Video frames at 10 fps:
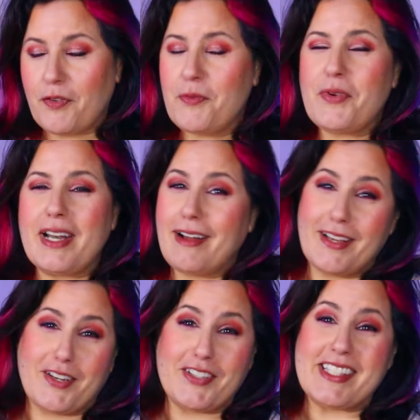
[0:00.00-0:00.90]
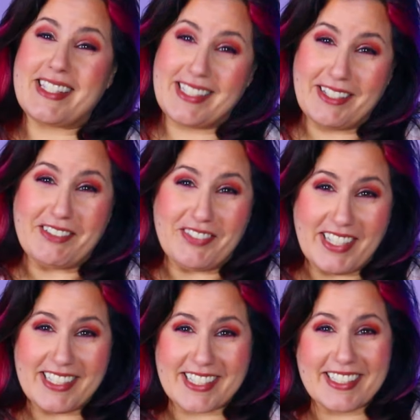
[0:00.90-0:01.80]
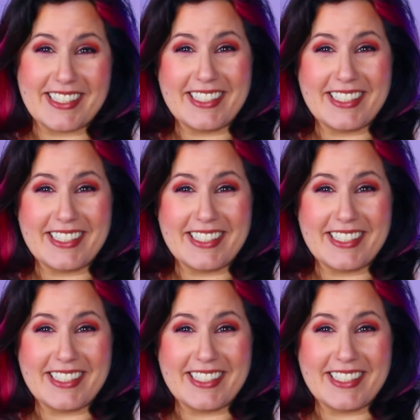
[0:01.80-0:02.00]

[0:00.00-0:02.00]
What I could see of it.